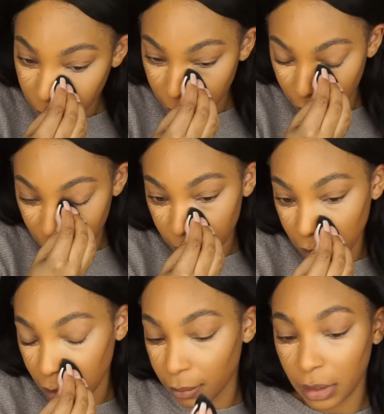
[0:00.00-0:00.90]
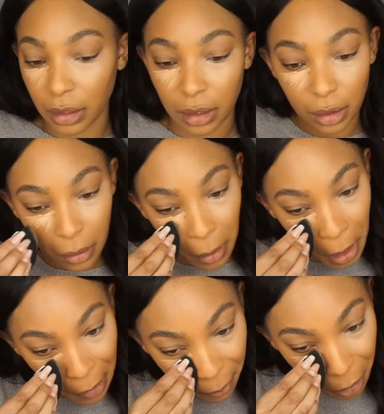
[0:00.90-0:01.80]
Blend, blend, blend,
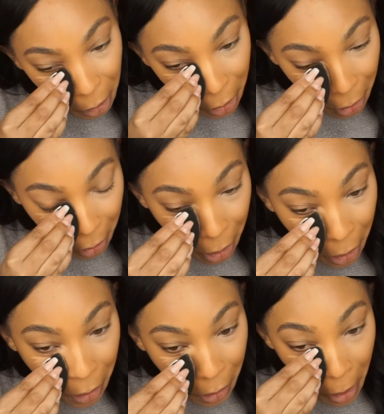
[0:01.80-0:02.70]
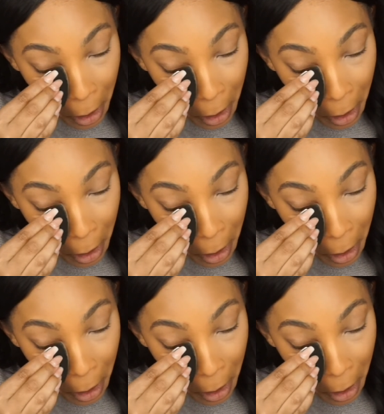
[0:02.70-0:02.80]
and blend.